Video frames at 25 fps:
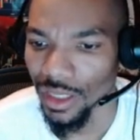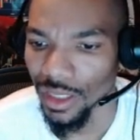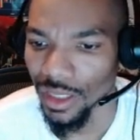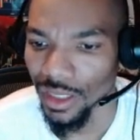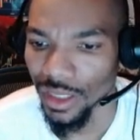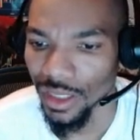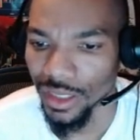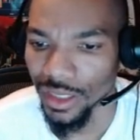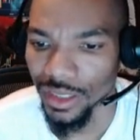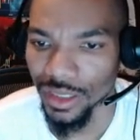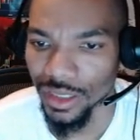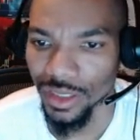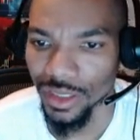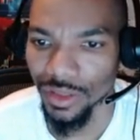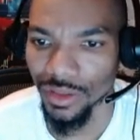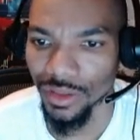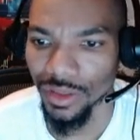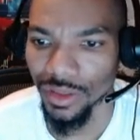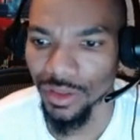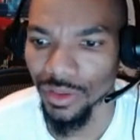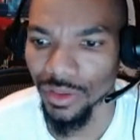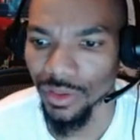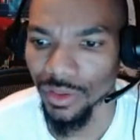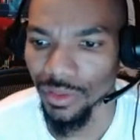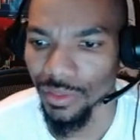Let's just go to
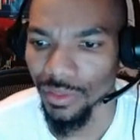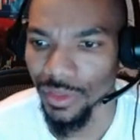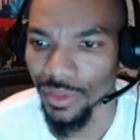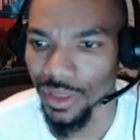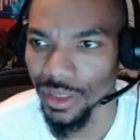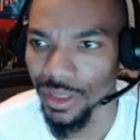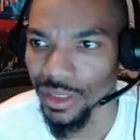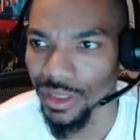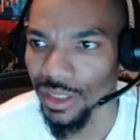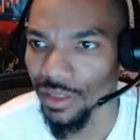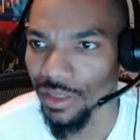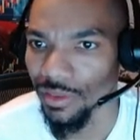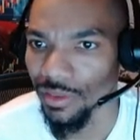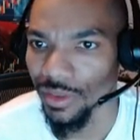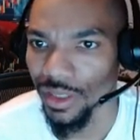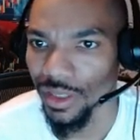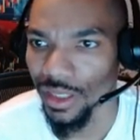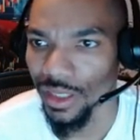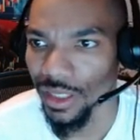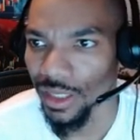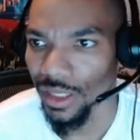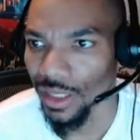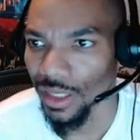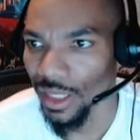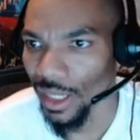home. See if we can
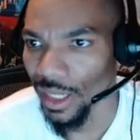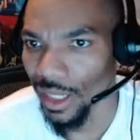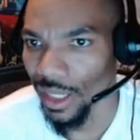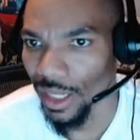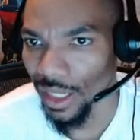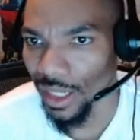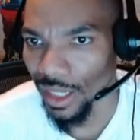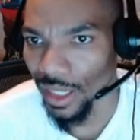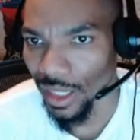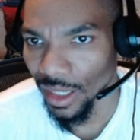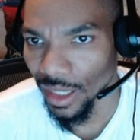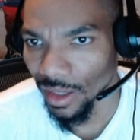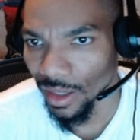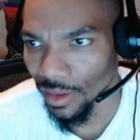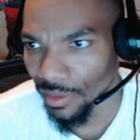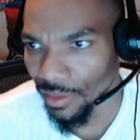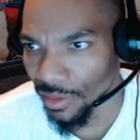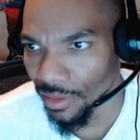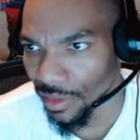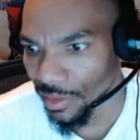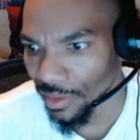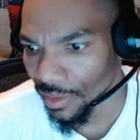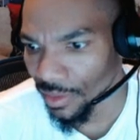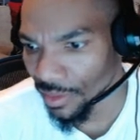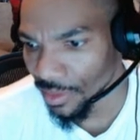get that off
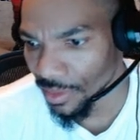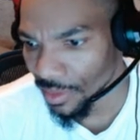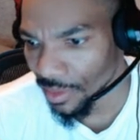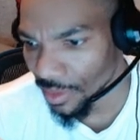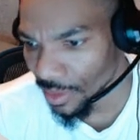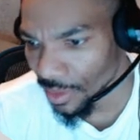of